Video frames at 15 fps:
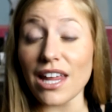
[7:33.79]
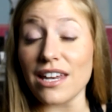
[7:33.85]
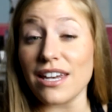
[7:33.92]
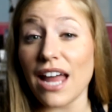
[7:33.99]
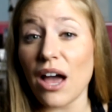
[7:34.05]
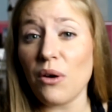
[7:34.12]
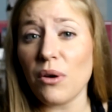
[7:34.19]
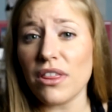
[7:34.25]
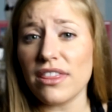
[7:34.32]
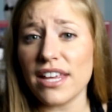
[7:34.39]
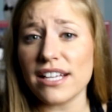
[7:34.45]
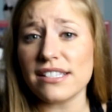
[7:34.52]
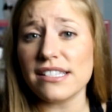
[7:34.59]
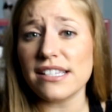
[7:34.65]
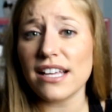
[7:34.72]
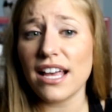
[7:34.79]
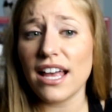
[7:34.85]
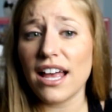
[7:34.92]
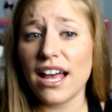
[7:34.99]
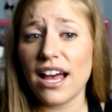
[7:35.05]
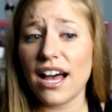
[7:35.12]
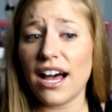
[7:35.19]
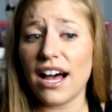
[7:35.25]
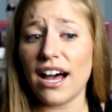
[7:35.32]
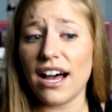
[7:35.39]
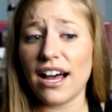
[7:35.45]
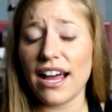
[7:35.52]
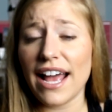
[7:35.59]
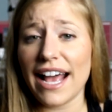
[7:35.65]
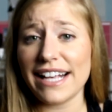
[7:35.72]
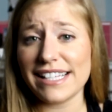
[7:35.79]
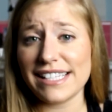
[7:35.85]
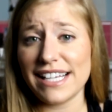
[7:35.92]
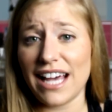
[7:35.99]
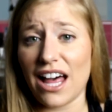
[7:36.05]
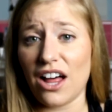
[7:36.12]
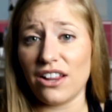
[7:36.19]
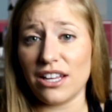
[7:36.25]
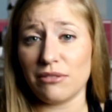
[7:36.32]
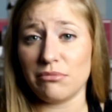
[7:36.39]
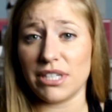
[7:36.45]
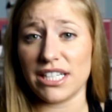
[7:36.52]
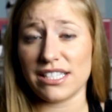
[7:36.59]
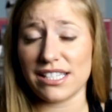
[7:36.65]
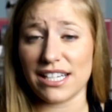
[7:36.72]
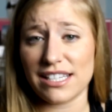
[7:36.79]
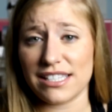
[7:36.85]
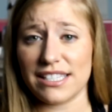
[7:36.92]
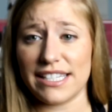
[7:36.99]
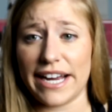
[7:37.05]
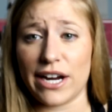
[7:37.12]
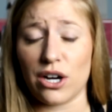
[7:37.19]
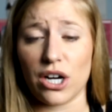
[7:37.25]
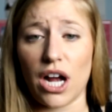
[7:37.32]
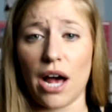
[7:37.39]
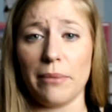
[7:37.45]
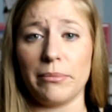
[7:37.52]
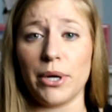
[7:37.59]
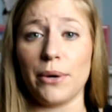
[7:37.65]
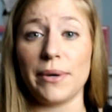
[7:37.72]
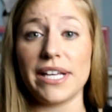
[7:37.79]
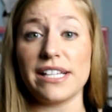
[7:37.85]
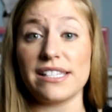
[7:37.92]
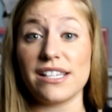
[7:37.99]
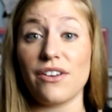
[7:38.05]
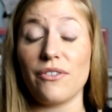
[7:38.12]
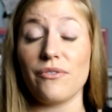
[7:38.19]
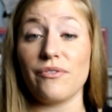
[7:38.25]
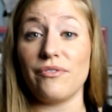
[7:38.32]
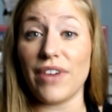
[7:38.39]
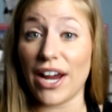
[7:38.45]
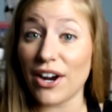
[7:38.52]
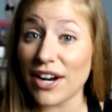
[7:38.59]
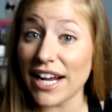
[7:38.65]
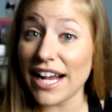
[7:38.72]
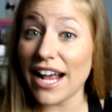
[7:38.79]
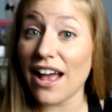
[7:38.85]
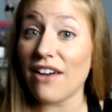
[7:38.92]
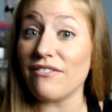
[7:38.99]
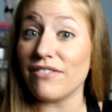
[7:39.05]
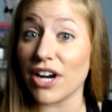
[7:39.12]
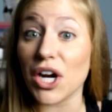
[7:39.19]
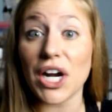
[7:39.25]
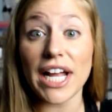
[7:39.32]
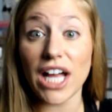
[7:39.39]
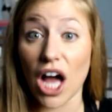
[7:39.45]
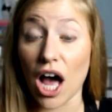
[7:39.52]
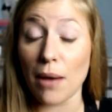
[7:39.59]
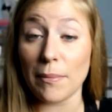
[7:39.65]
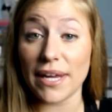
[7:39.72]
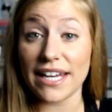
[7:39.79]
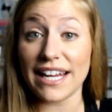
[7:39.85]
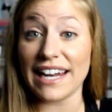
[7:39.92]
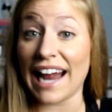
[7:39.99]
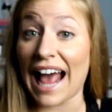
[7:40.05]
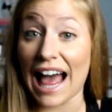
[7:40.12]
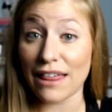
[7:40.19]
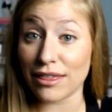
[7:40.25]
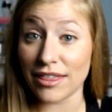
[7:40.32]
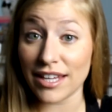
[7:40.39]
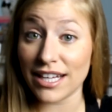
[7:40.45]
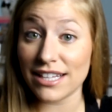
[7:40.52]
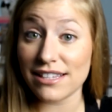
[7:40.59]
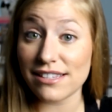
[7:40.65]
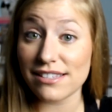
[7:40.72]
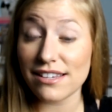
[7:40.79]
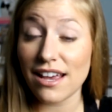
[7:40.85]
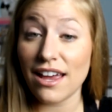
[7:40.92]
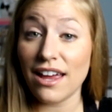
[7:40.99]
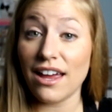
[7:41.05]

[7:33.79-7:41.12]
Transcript: Now, this ACL and meniscus tear combo is very, very common in athletes.